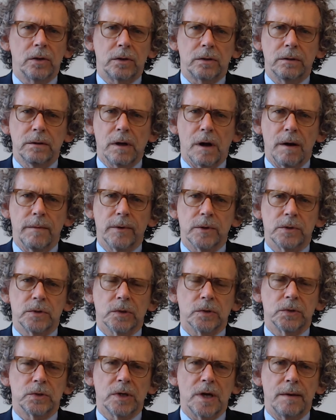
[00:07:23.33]

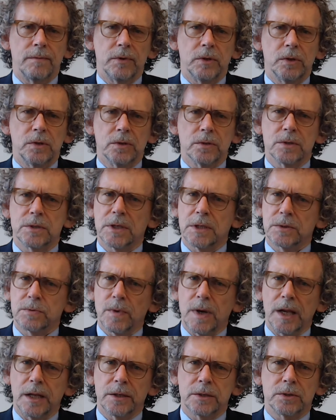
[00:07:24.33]
arbitral tribunals, as
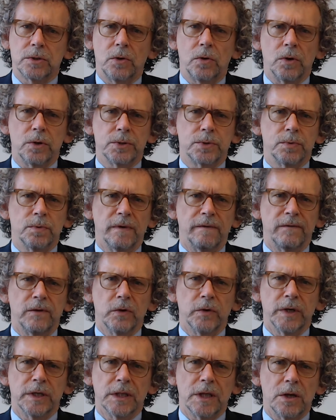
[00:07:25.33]
well as courts
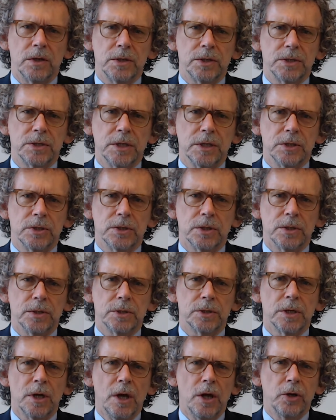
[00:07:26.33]
reviewing their
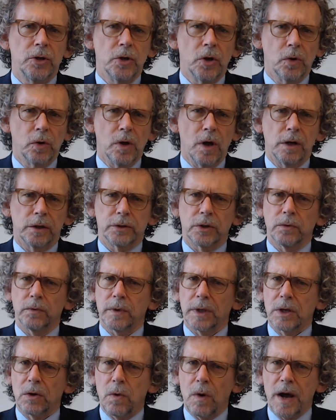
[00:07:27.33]
decisions, no longer
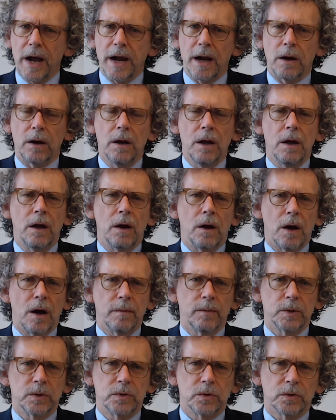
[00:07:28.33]
require
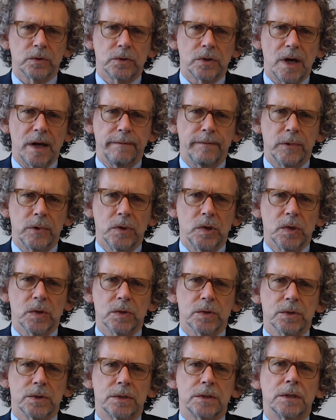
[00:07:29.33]
arbitral
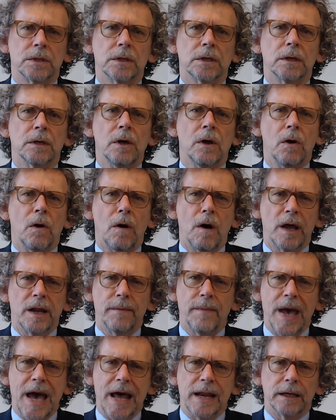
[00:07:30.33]
tribunals to
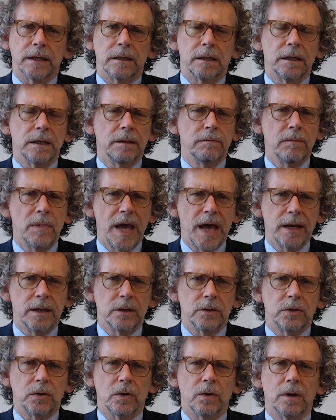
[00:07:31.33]
automatically,
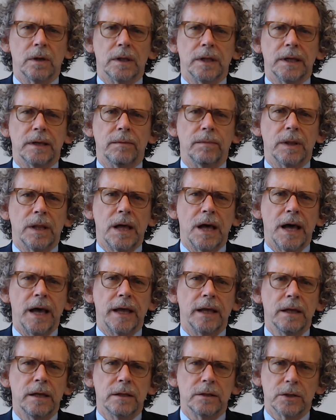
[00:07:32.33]
mandatorily apply
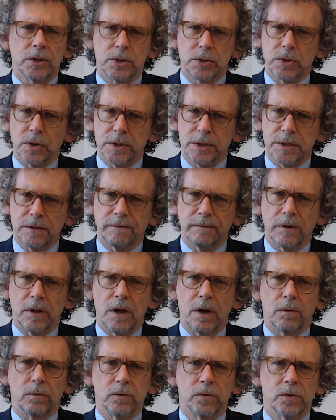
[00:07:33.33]
the choice of
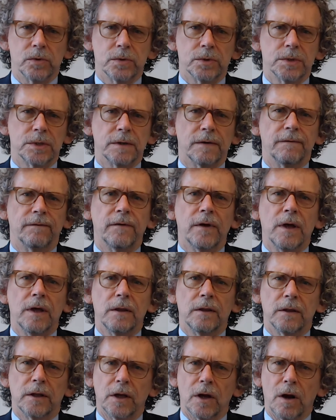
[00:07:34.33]
law rules of
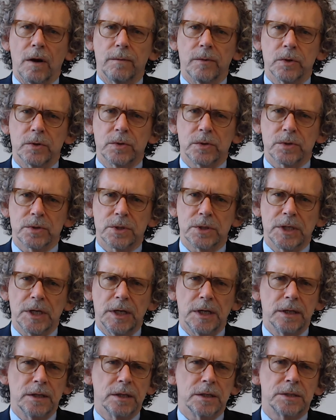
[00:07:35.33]
the arbitral seat
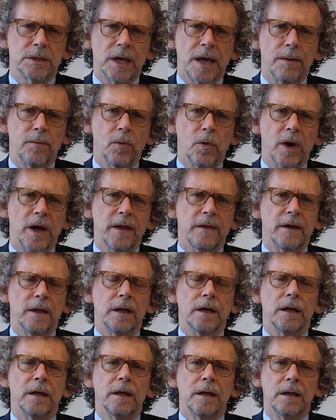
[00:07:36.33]
in the same way that
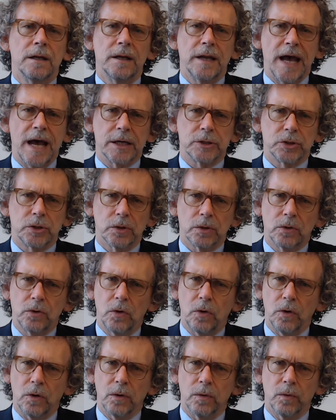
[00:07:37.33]
a national
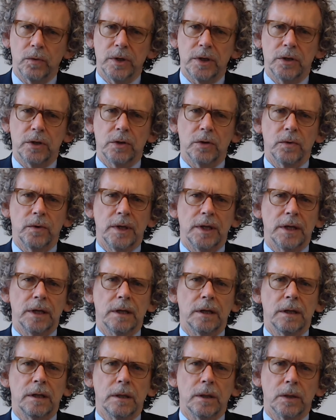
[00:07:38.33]
court would do in a
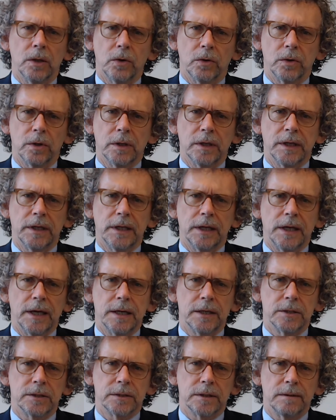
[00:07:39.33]
local
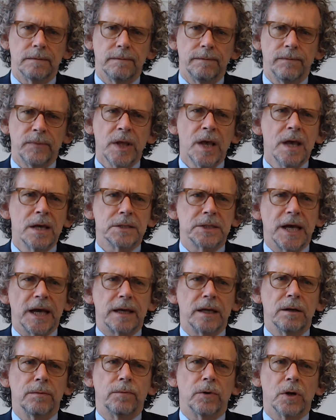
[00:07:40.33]
litigation.
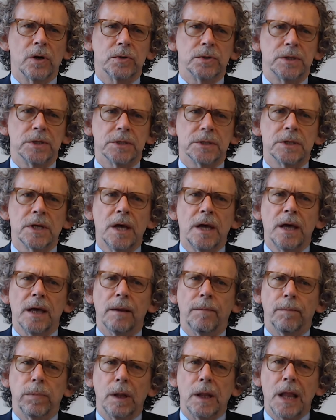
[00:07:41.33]
Second approach is
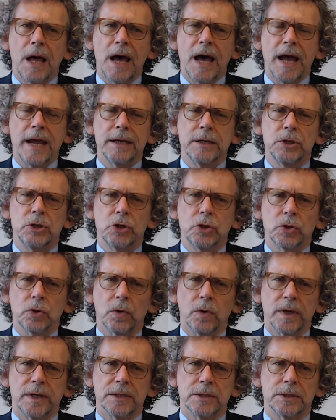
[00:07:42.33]
applied
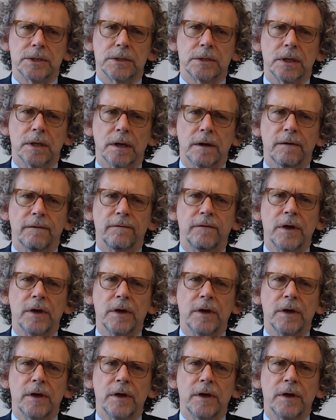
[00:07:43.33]
choice of